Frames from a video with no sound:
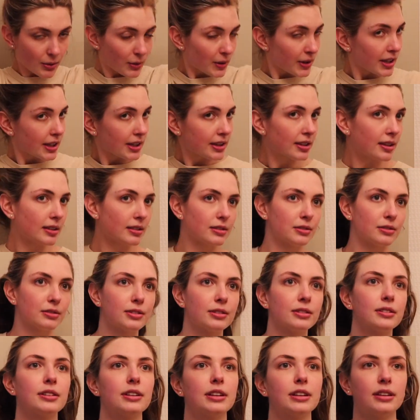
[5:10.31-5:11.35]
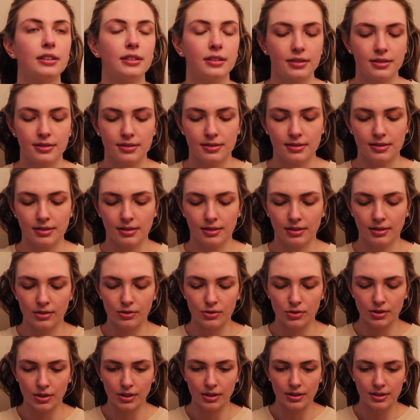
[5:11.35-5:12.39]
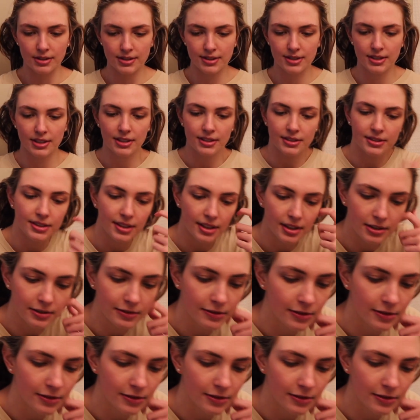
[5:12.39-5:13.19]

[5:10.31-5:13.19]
I want to get there a little early because usually the seats kind